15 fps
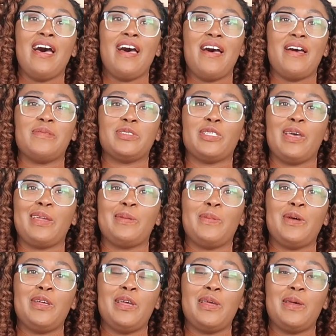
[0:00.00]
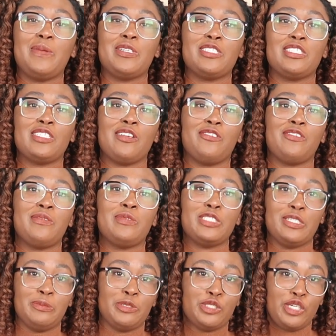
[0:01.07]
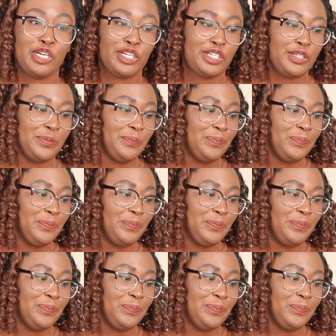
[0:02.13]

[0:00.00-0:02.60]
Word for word: So I bought a bunch of stuff from Gymshark,